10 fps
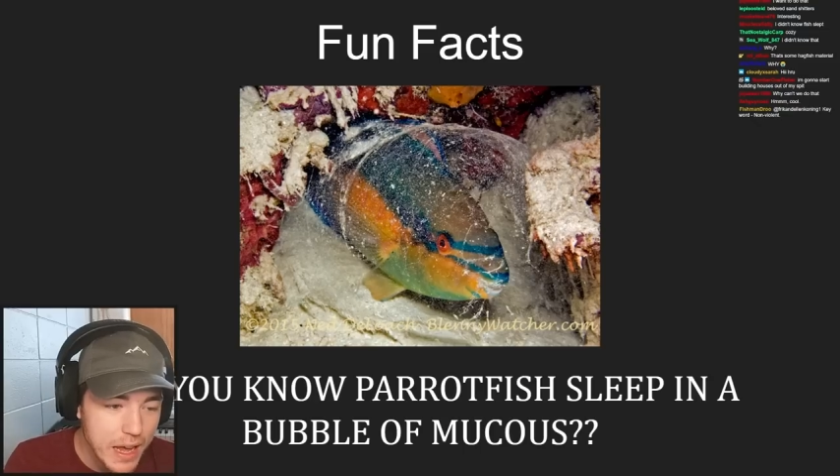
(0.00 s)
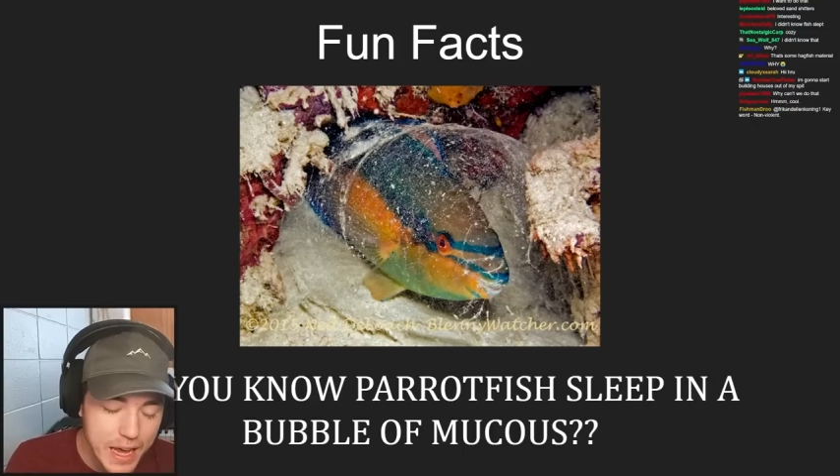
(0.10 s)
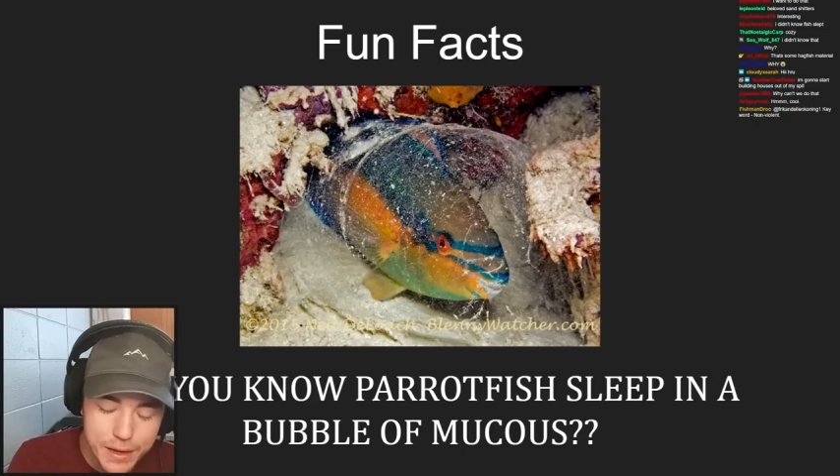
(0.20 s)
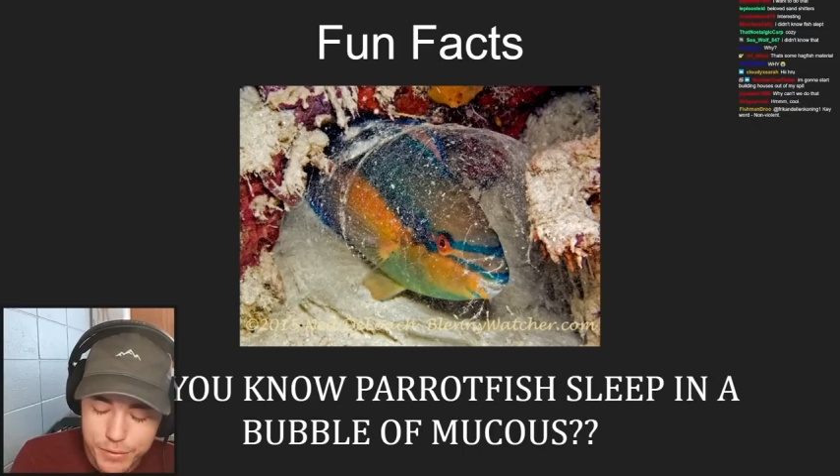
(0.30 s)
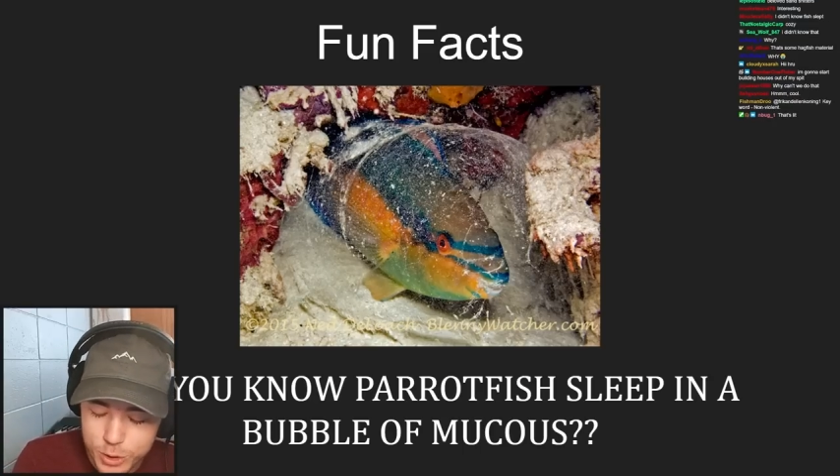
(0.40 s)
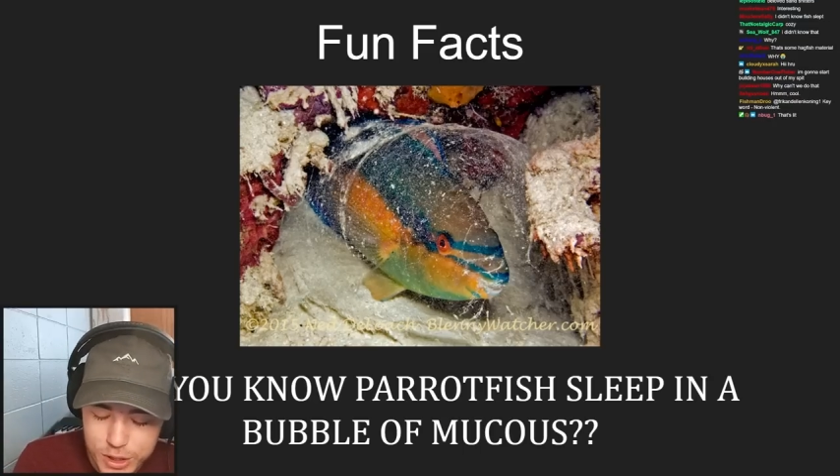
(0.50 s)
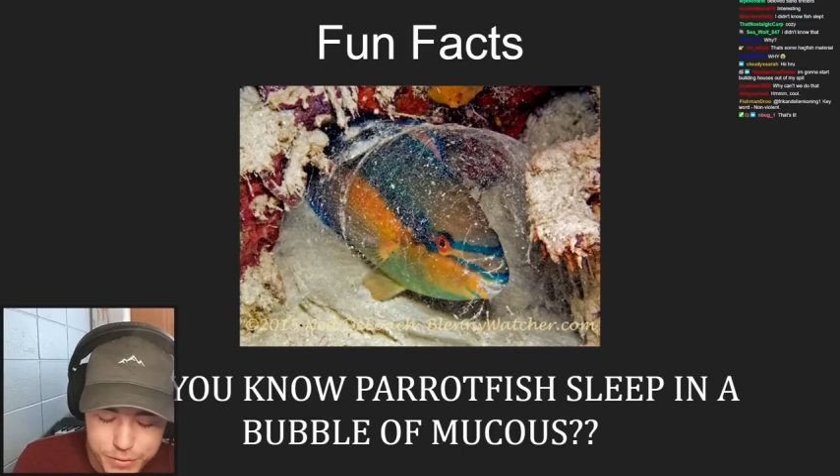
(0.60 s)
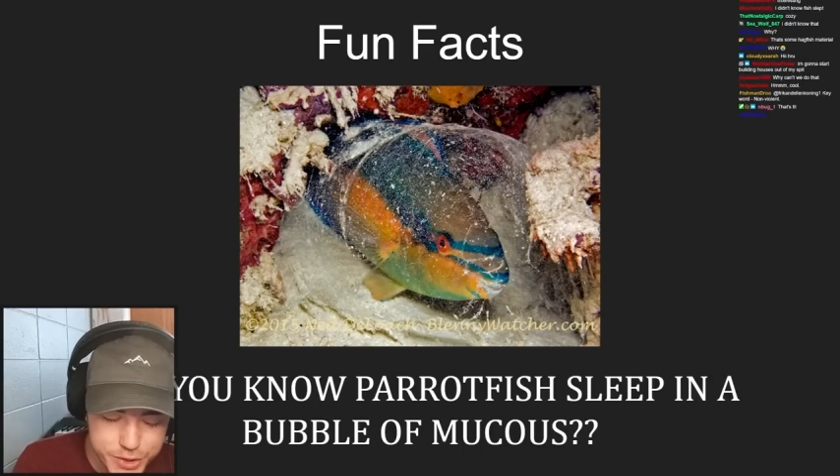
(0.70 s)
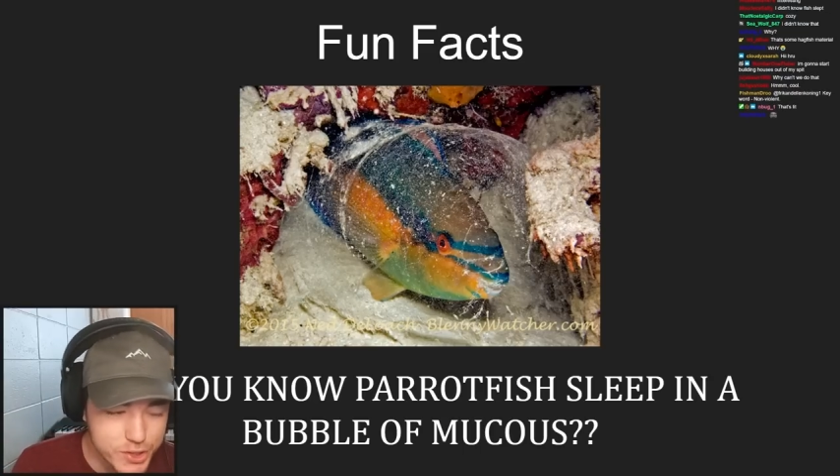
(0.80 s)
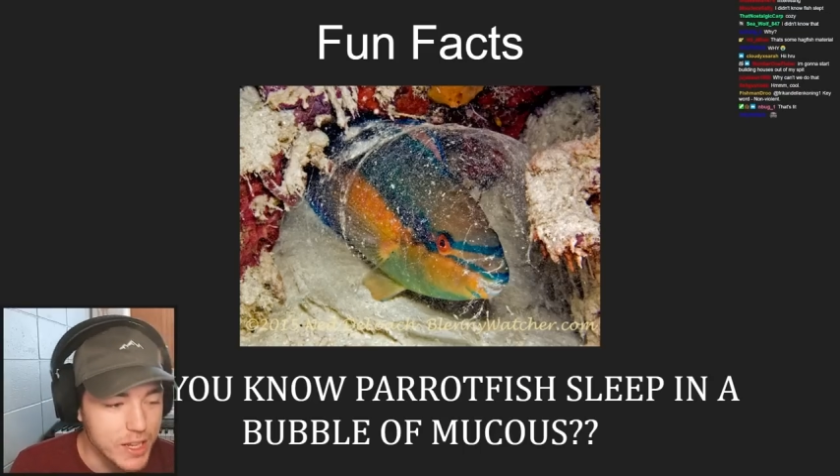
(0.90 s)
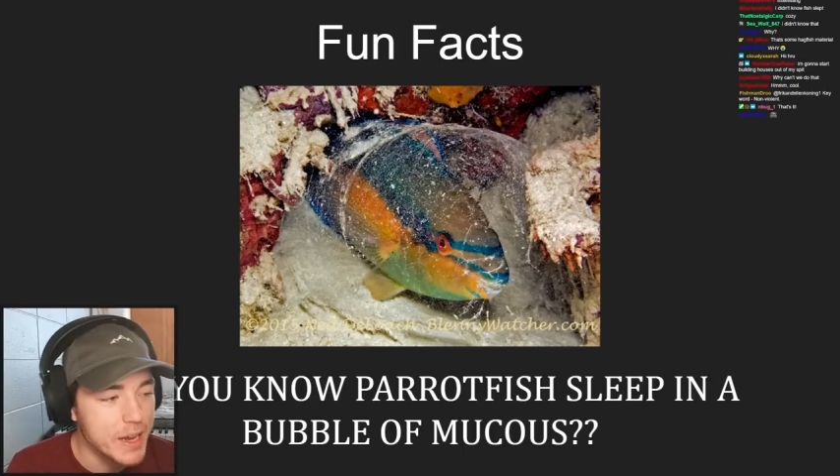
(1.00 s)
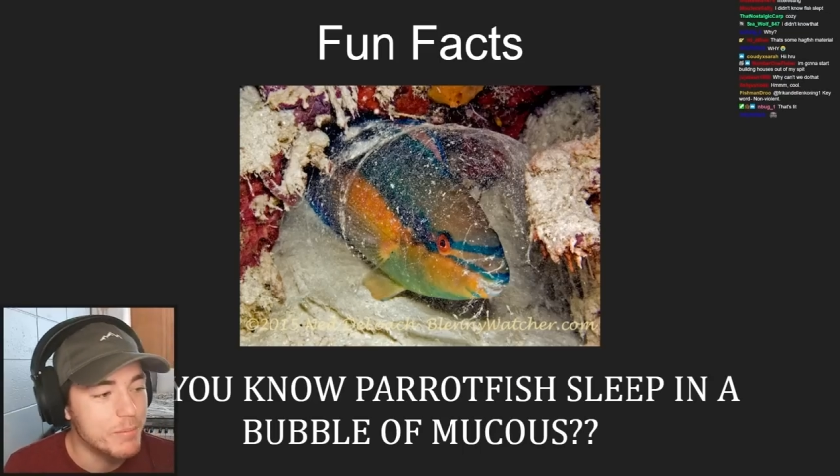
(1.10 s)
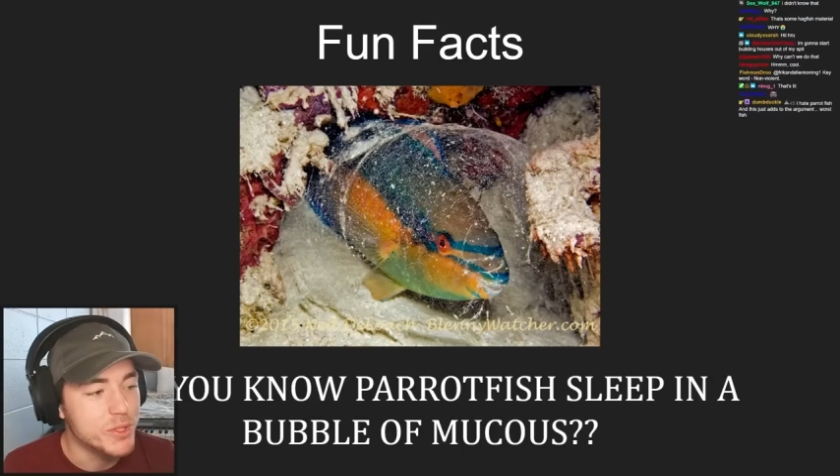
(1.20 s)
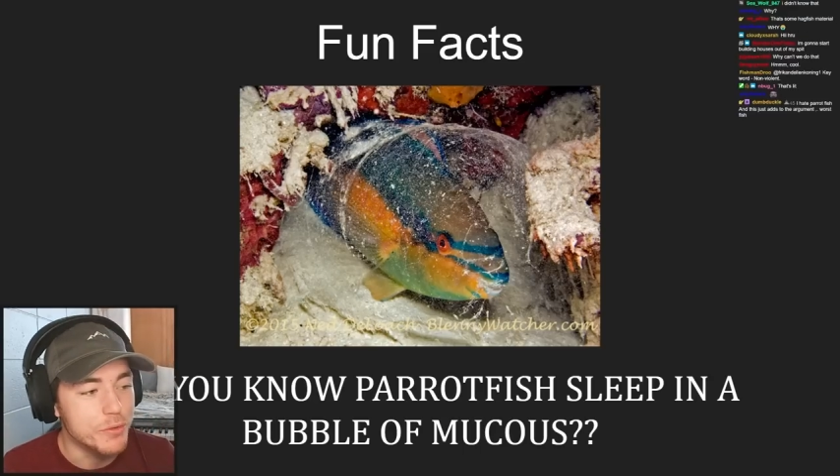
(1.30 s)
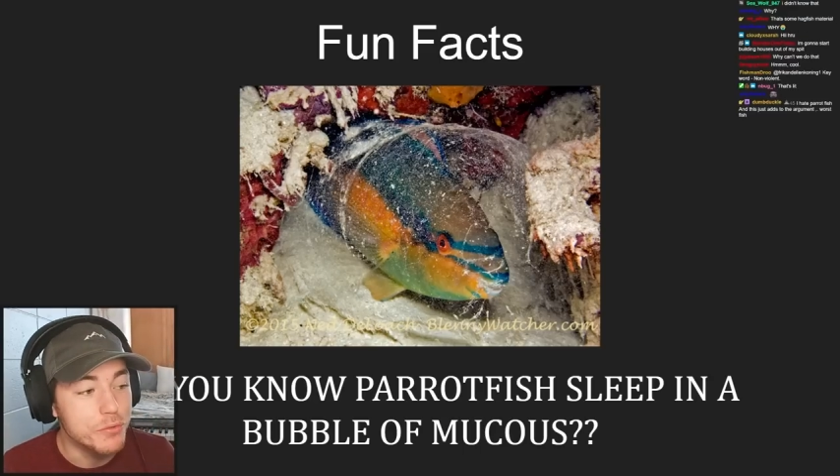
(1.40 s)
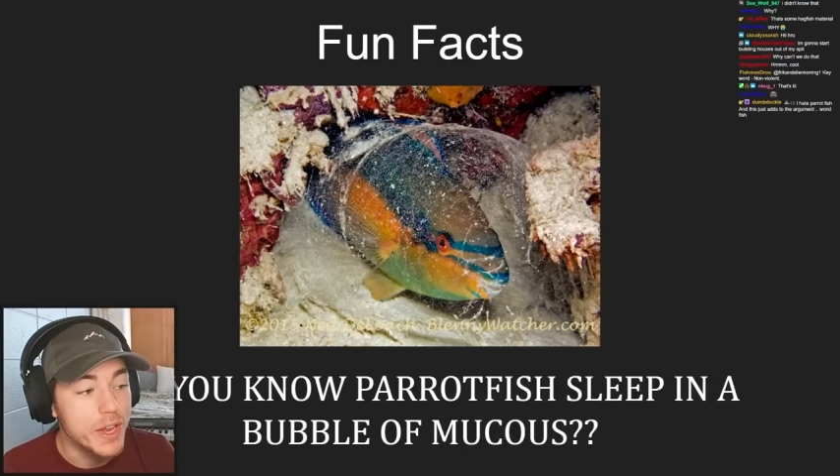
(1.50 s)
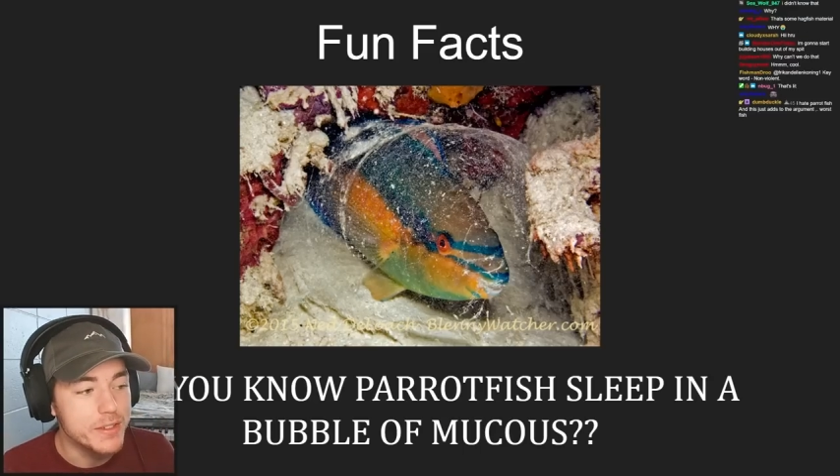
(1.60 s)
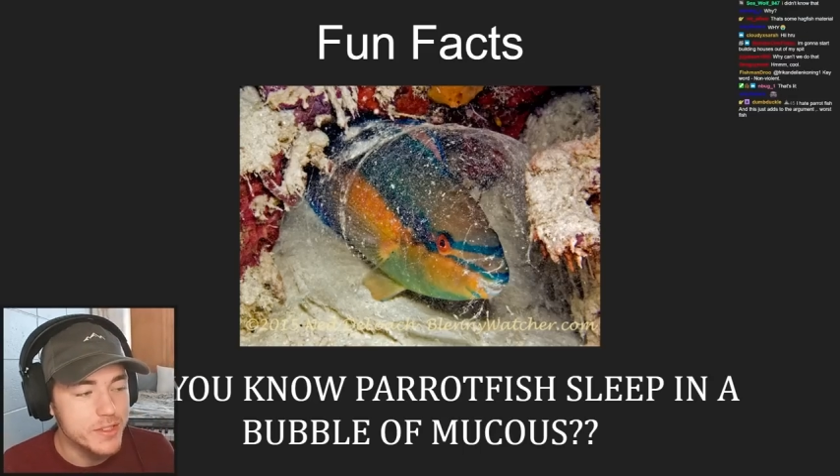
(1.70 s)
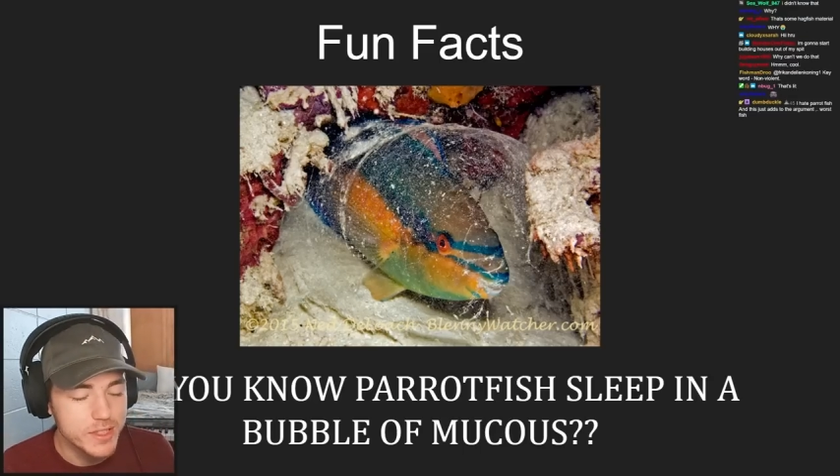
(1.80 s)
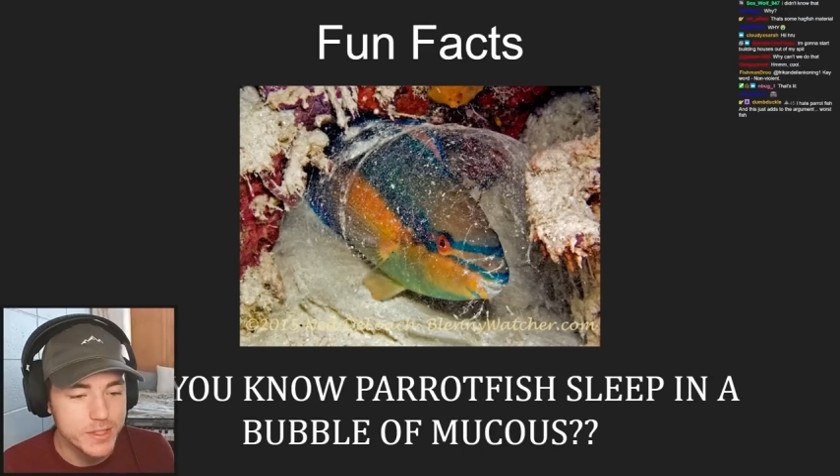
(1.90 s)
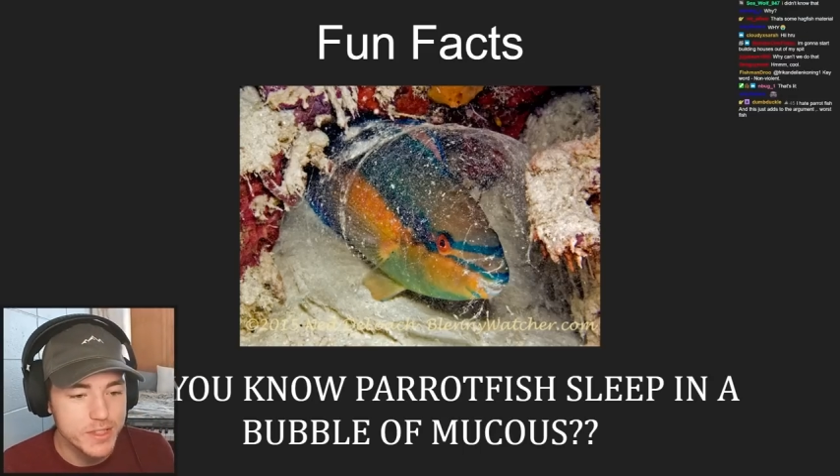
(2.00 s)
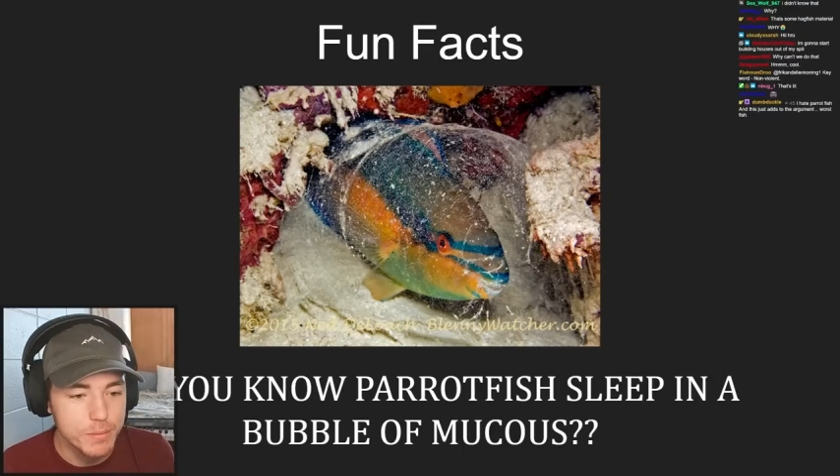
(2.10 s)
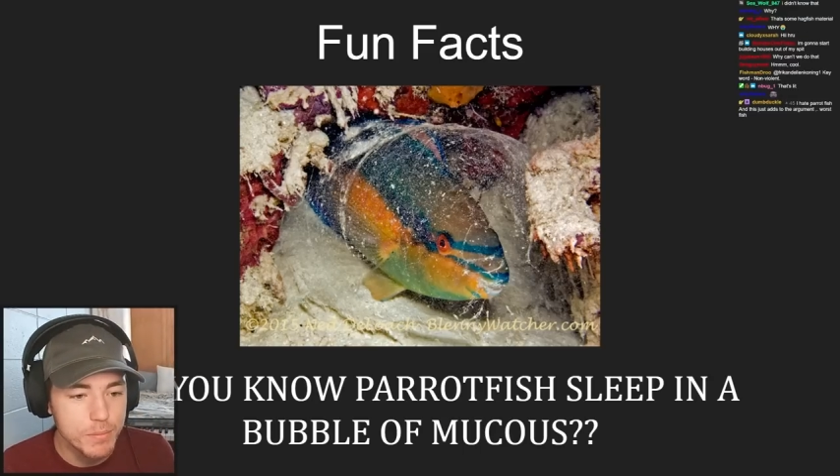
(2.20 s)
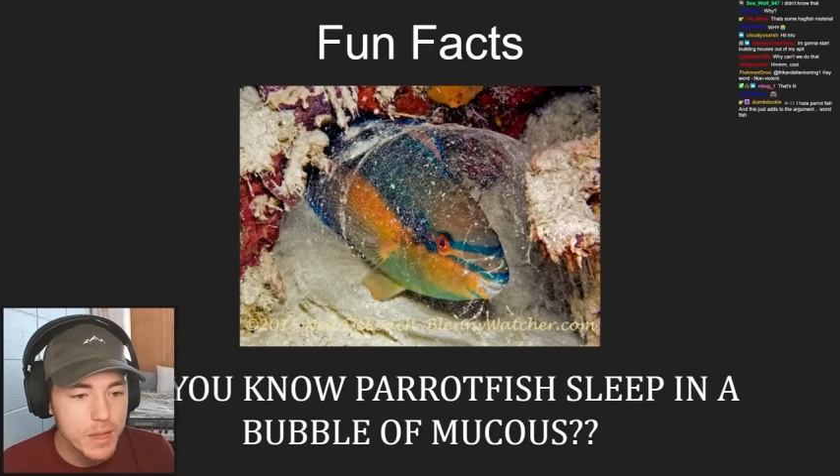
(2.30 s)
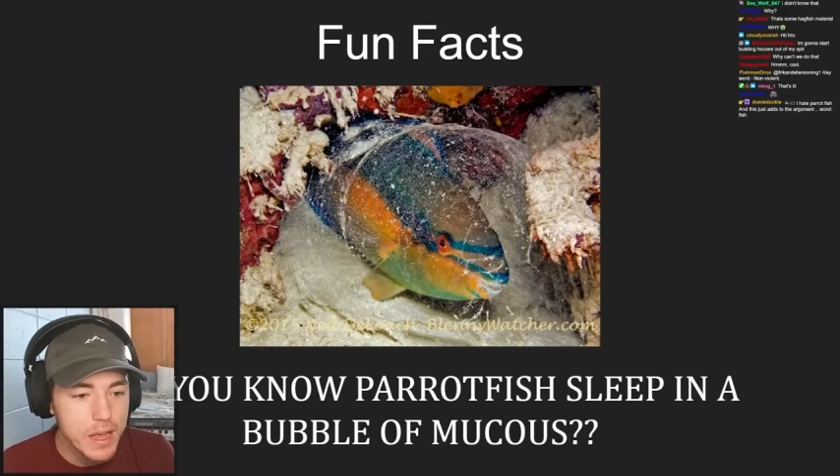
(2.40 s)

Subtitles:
Hagfish have a slime defense system,